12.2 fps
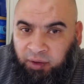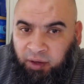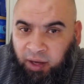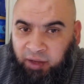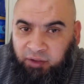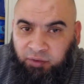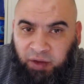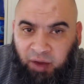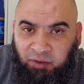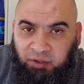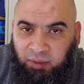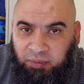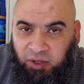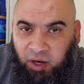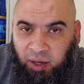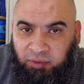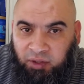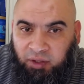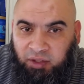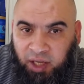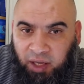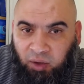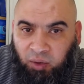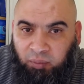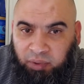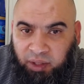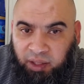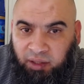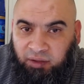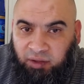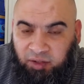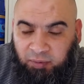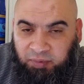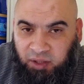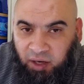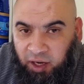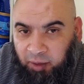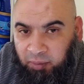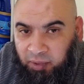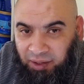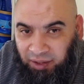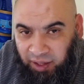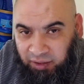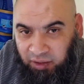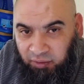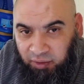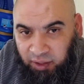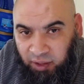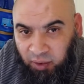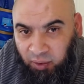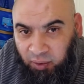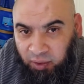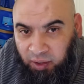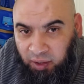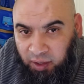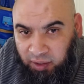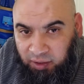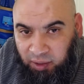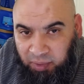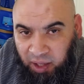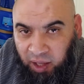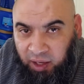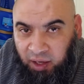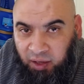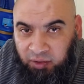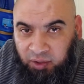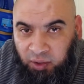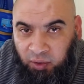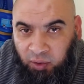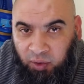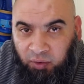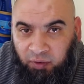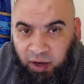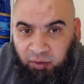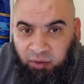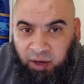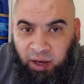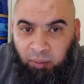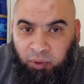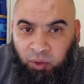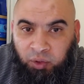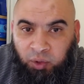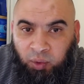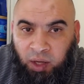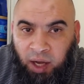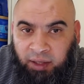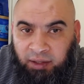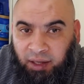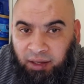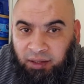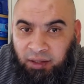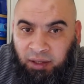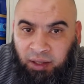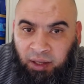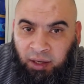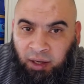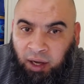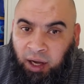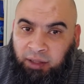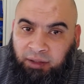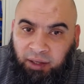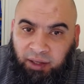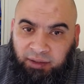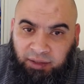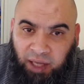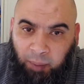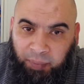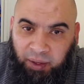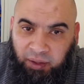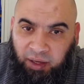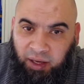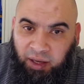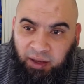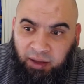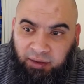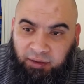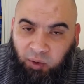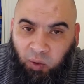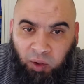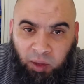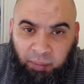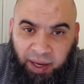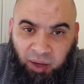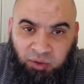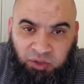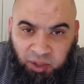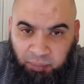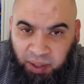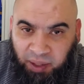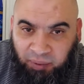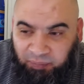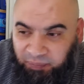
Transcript: Guys, if you haven't subscribed to the channel, please subscribe, like the video, hit the bell icon so you're notified when I upload new content. Today's topic is all about shipping.